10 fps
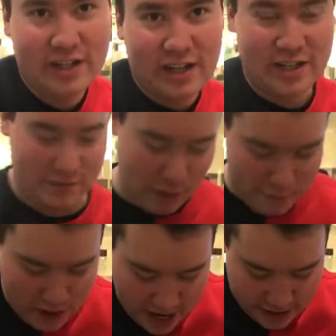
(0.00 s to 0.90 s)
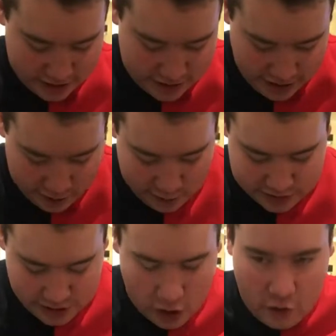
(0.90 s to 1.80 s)
Because oh. my padding like
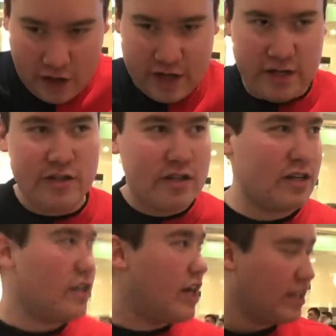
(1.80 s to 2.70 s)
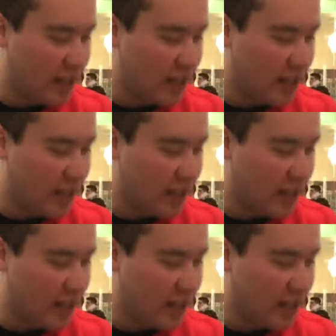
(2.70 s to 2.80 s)
was like all right here, and then